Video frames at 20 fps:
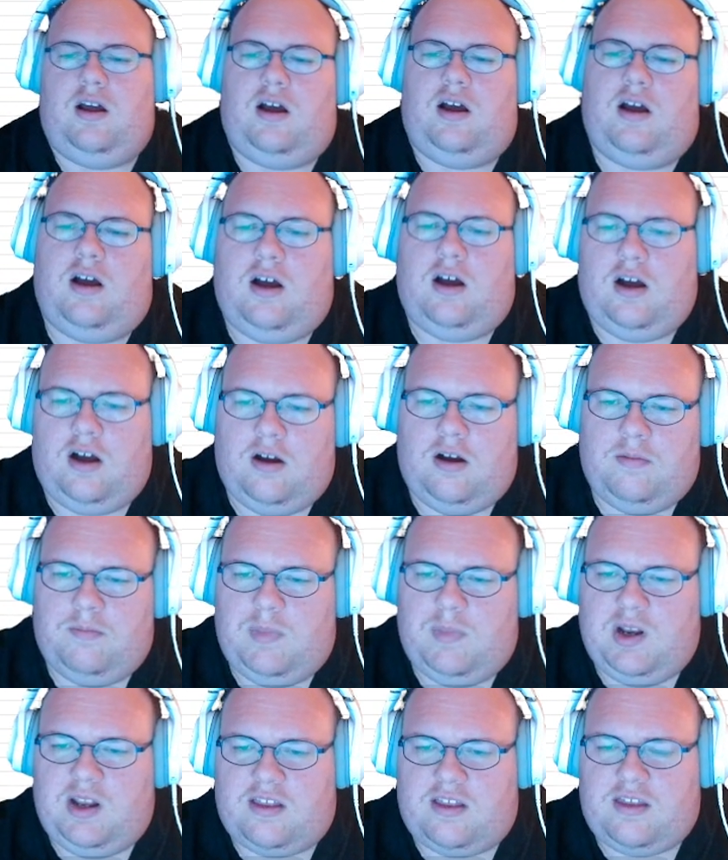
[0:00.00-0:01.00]
But
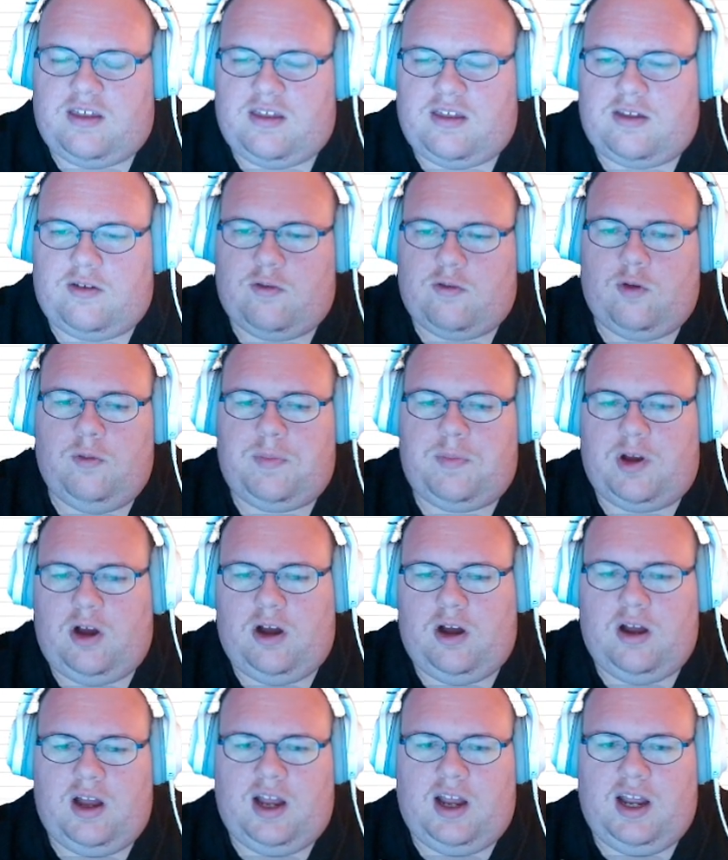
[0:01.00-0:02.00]
its group
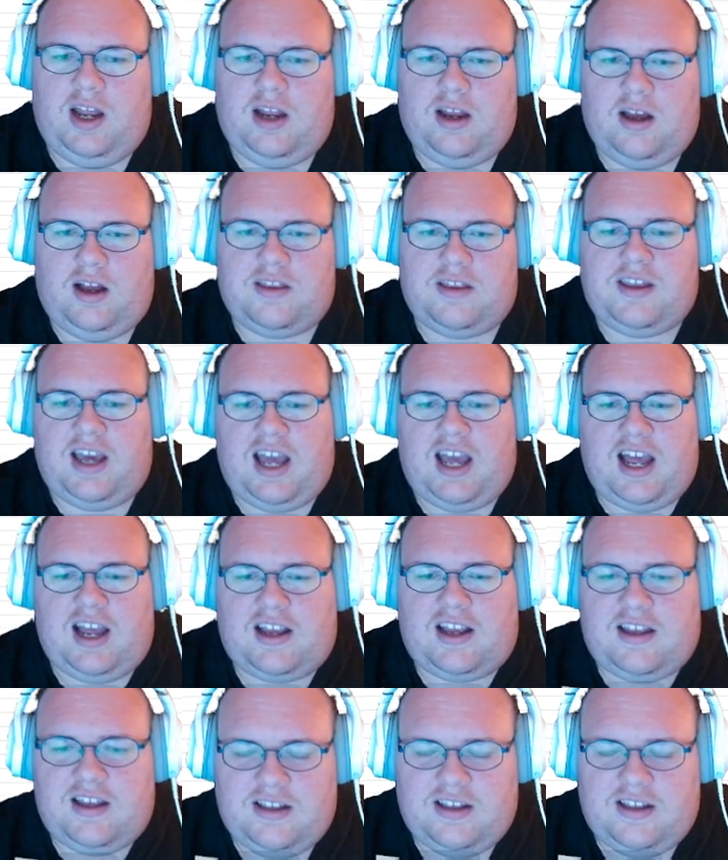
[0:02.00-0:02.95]
A attack